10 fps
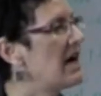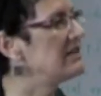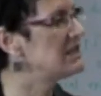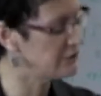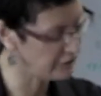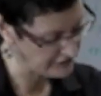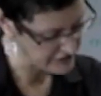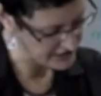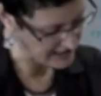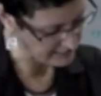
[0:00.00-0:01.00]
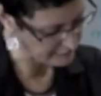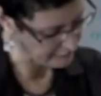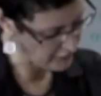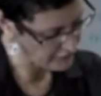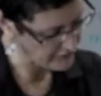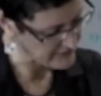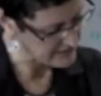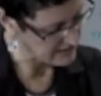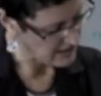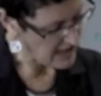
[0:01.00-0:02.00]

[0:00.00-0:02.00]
undifferentiated focus